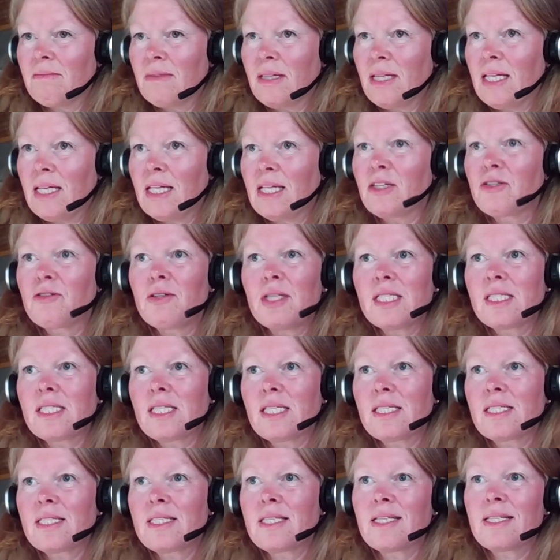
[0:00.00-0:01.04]

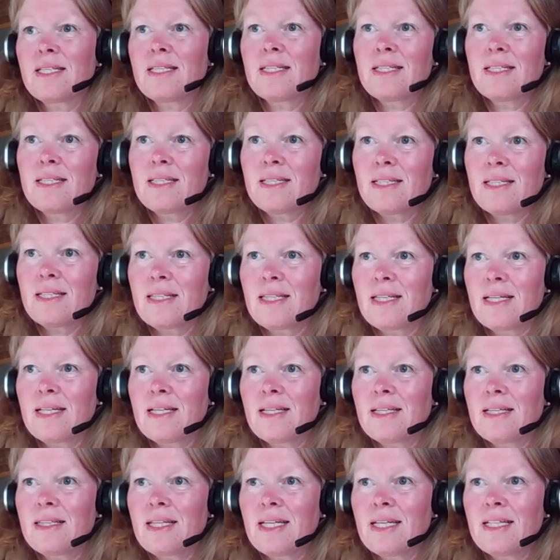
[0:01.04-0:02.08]
increases the
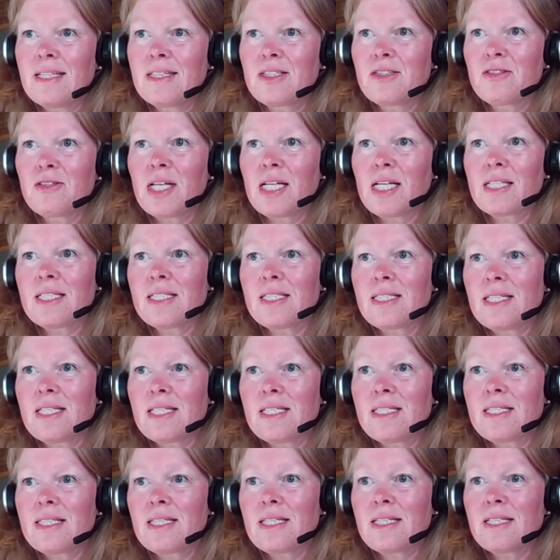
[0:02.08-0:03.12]
interrectus
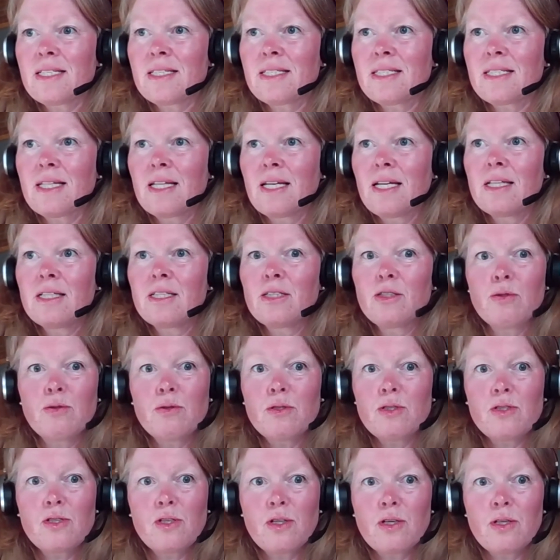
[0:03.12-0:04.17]
distance to
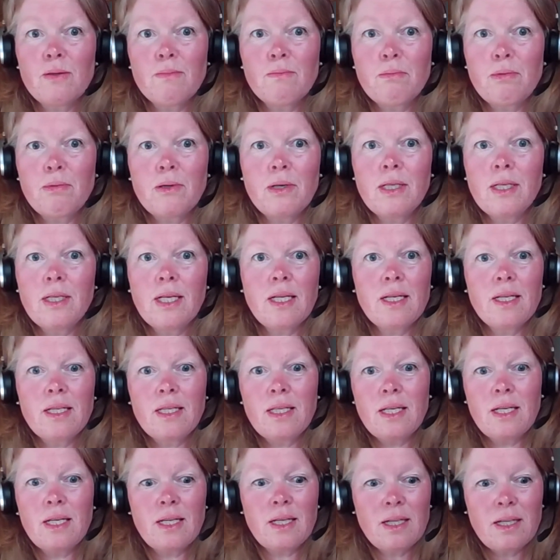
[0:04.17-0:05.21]
a certain point, and
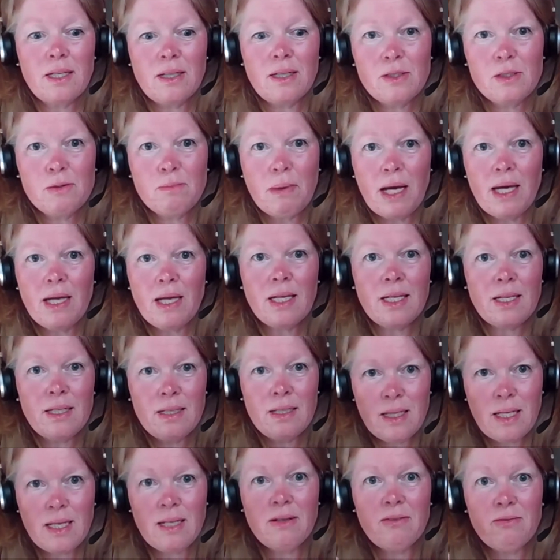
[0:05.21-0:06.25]
then it goes back,
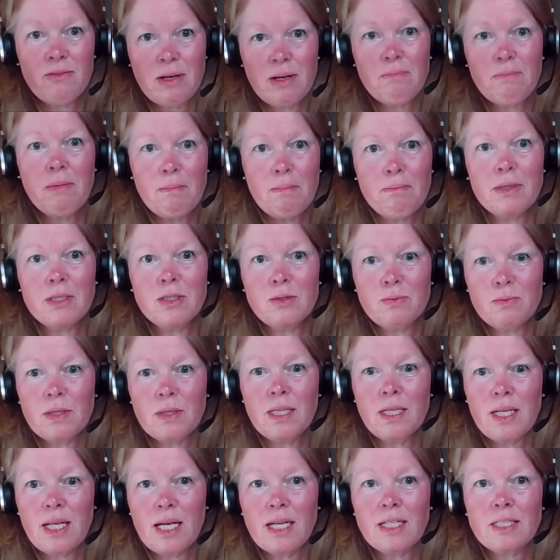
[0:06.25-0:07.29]
and then it remembers with
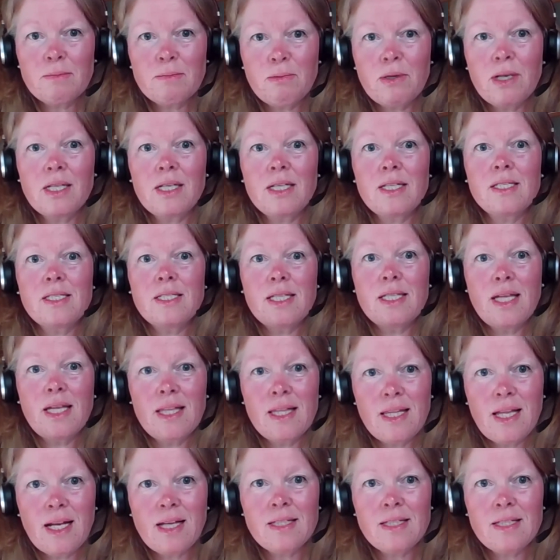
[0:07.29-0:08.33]
the next pregnancy,
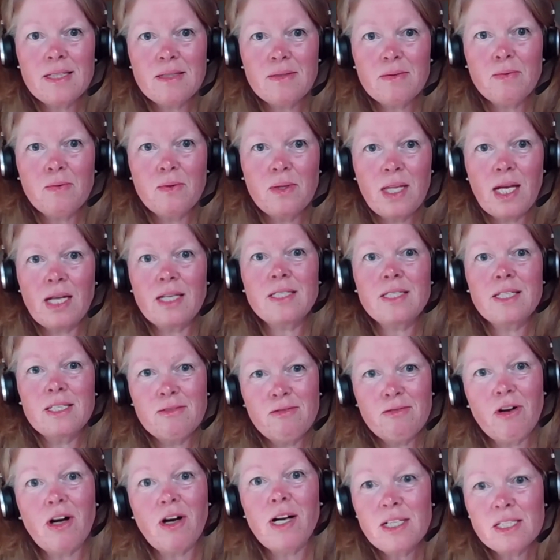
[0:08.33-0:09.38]
and that's as
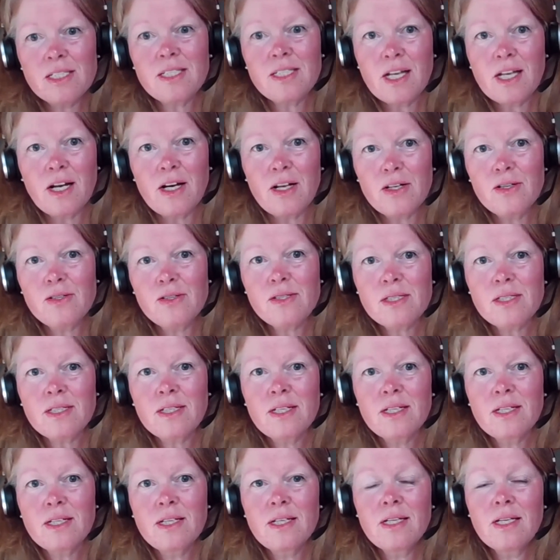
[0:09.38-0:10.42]
far as it goes?
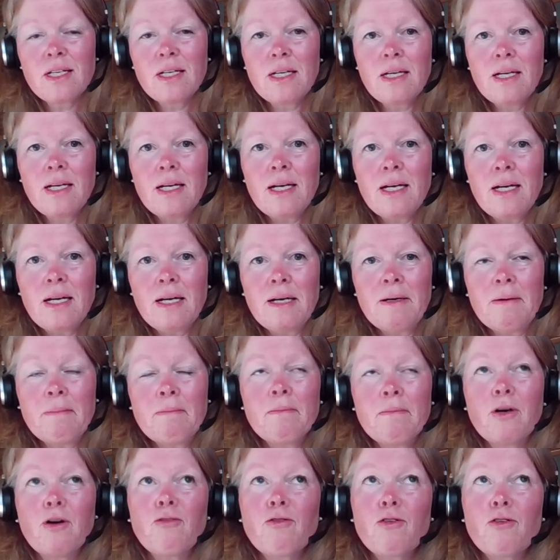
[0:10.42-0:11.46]

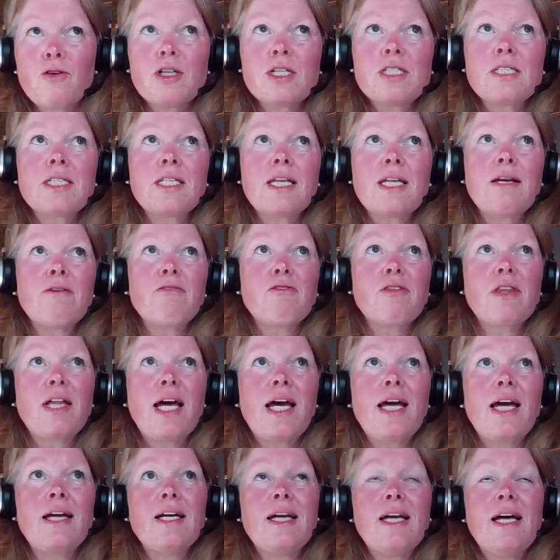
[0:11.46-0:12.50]
Of course, if
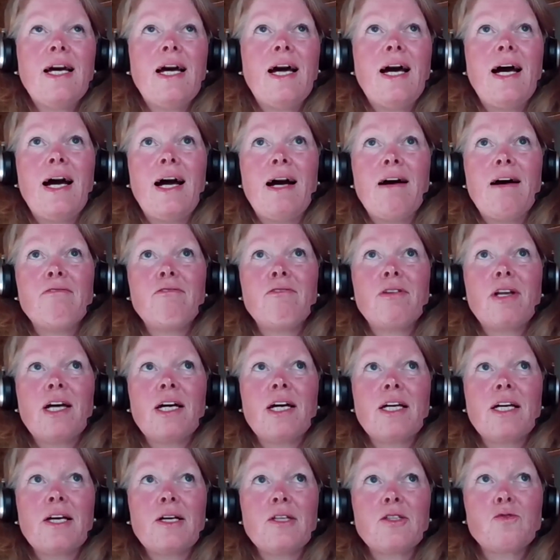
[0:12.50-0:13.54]
they have
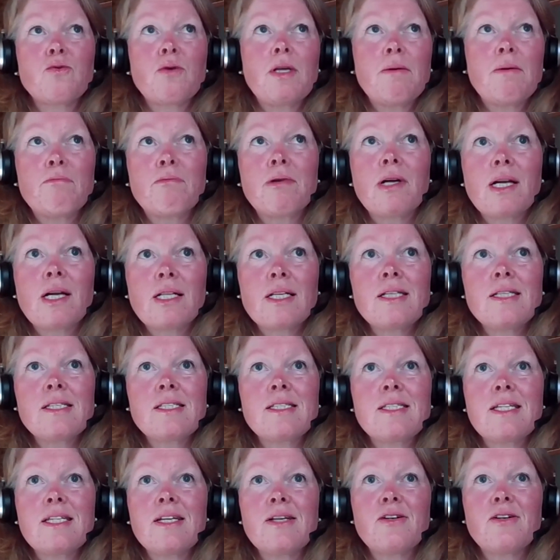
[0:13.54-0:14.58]
like a twin
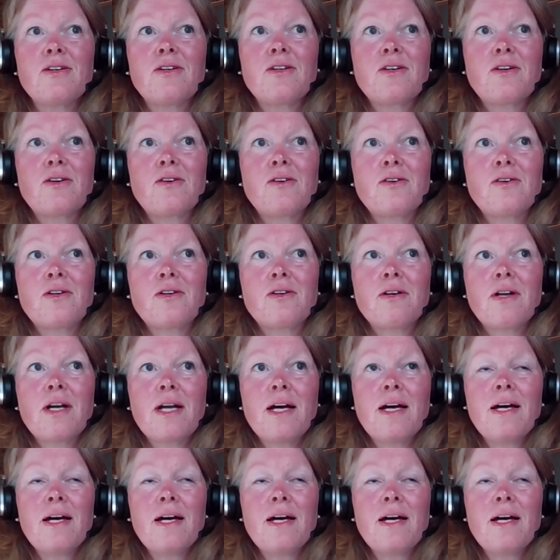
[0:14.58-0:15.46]
pregnancy or